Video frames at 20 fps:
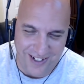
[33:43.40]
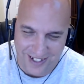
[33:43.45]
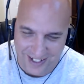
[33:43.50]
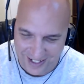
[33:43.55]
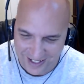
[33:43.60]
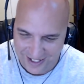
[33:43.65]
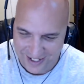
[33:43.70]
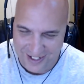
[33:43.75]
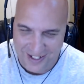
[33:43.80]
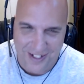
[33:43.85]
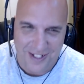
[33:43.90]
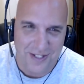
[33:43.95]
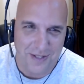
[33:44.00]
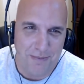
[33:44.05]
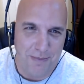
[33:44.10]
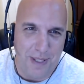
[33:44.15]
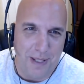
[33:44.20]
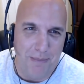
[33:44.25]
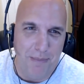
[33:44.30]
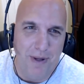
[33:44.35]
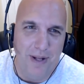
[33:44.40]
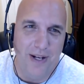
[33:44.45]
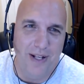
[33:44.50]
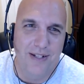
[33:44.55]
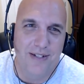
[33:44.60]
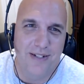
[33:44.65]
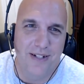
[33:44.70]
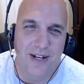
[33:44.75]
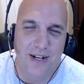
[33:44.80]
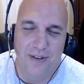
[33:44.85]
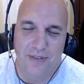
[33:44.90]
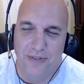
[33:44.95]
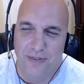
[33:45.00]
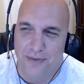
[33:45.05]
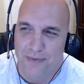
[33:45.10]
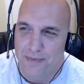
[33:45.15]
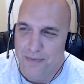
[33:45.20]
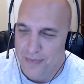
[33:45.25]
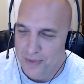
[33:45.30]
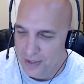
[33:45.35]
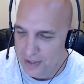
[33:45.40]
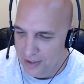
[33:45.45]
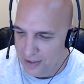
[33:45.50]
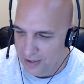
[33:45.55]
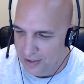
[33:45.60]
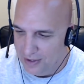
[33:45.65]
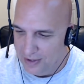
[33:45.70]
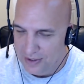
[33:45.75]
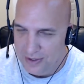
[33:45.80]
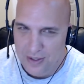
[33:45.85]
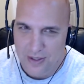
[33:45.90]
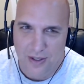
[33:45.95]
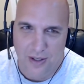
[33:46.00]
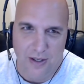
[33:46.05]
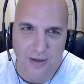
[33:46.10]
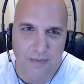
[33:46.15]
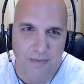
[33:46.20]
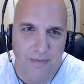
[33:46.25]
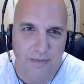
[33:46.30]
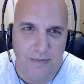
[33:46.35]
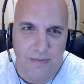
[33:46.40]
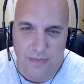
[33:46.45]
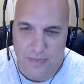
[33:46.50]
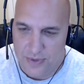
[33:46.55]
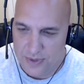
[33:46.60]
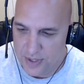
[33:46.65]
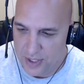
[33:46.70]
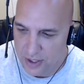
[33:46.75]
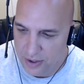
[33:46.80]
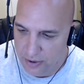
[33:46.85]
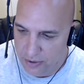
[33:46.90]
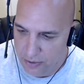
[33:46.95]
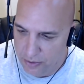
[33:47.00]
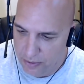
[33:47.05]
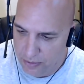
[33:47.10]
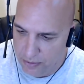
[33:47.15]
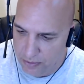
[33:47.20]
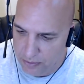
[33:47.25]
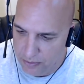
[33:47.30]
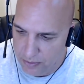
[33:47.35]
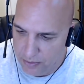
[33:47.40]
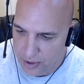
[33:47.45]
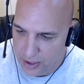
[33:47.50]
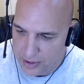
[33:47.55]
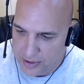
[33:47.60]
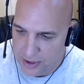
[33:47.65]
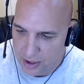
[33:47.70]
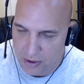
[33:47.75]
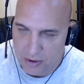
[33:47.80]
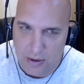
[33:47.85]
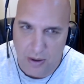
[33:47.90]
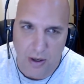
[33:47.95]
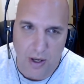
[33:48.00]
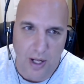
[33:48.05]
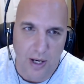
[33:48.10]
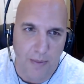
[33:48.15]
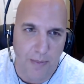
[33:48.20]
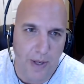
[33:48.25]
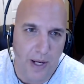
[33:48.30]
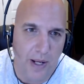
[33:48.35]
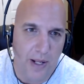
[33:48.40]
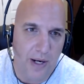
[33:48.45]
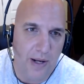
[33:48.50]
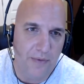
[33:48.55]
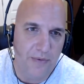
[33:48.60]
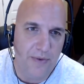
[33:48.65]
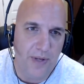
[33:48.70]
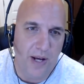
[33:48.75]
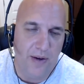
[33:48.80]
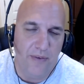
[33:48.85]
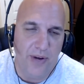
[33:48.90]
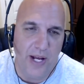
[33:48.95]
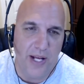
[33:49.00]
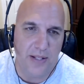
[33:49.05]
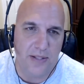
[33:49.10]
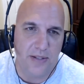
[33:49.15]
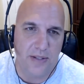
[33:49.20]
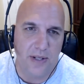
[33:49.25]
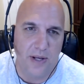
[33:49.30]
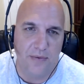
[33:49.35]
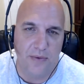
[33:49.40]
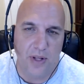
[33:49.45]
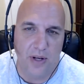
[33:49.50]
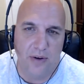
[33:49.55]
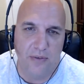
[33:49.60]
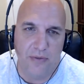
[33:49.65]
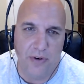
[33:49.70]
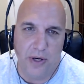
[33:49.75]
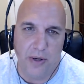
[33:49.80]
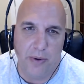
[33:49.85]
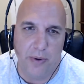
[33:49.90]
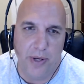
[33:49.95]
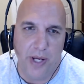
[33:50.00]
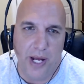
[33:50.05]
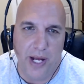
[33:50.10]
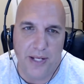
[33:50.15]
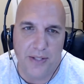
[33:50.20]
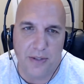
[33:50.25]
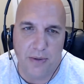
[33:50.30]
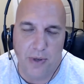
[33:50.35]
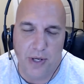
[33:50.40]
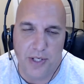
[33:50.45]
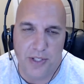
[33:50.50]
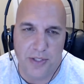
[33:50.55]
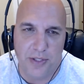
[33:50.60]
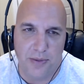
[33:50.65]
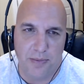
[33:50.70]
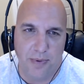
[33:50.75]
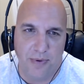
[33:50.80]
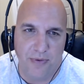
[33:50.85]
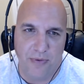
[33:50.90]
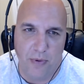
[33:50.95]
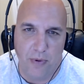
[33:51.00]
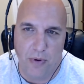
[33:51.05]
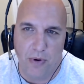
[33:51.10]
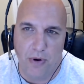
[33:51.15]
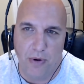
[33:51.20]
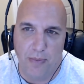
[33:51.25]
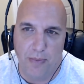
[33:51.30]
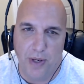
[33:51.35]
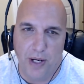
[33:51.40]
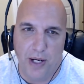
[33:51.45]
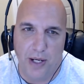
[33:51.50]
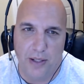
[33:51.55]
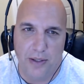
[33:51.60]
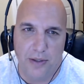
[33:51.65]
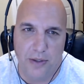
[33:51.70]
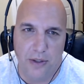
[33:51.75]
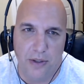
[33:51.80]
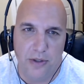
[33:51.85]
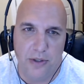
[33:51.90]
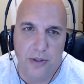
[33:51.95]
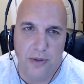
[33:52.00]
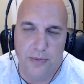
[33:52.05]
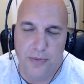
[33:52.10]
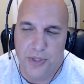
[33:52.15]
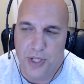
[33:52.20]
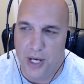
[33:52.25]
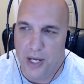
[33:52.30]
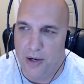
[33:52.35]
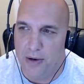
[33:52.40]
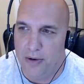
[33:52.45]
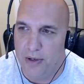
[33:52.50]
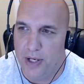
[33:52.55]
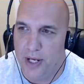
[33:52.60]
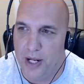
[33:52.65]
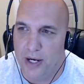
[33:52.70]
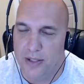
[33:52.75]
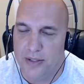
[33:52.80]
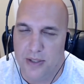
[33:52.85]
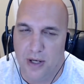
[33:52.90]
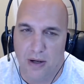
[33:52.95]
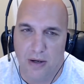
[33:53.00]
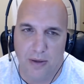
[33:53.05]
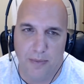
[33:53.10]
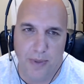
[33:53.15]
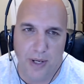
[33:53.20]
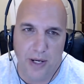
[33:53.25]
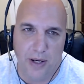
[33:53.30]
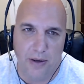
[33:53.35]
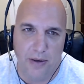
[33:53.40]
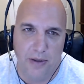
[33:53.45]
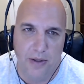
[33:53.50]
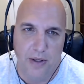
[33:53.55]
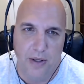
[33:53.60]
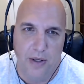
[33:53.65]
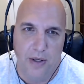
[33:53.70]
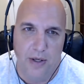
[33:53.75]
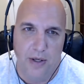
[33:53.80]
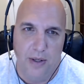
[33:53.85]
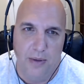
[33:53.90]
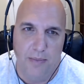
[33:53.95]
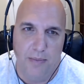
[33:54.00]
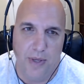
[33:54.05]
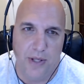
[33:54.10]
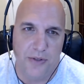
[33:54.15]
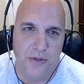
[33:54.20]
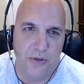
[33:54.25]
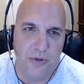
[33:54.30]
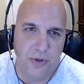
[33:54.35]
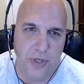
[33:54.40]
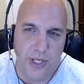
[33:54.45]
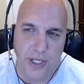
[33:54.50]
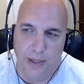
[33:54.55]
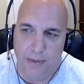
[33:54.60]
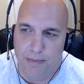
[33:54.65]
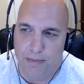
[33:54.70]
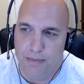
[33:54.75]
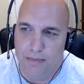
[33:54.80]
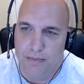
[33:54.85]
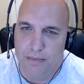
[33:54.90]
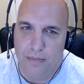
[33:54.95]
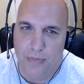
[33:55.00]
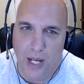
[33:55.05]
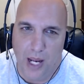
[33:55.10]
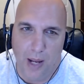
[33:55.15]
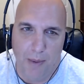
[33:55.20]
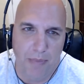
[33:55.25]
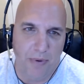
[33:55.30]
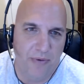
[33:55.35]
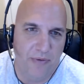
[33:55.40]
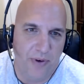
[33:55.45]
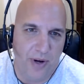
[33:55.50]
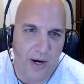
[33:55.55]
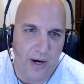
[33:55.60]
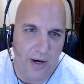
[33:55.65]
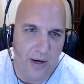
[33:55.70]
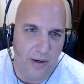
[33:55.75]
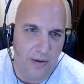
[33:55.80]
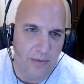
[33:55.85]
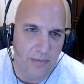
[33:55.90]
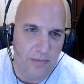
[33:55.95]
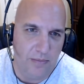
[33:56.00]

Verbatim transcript: right. It's big money stuff. Um, so I talk a lot about, and I've, I've asked, I've done a frequently asked questions before on my YouTube channel, and kind of talked about my dream amplifier